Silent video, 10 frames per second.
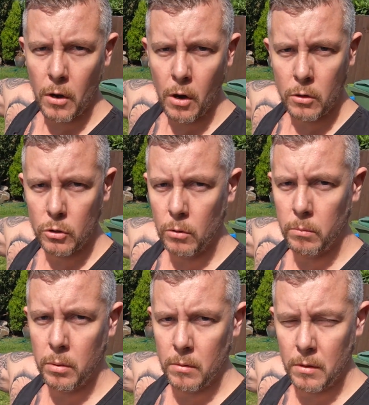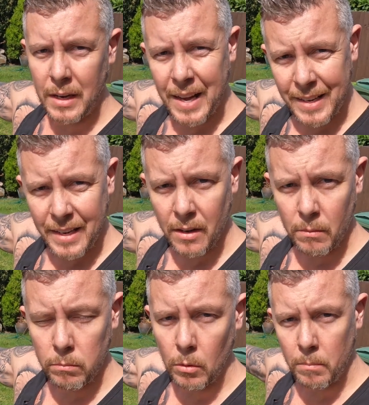the hot tub, the idea,
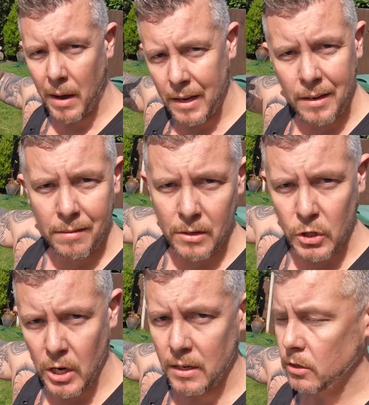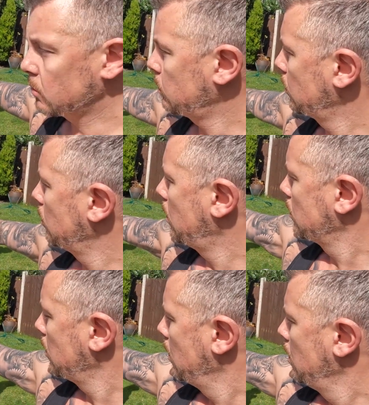but we might change as we go
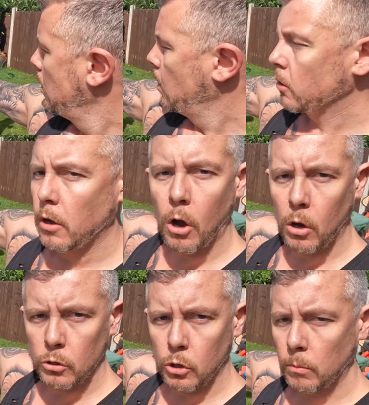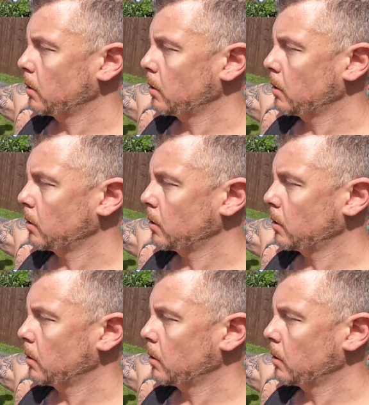along, the hot tub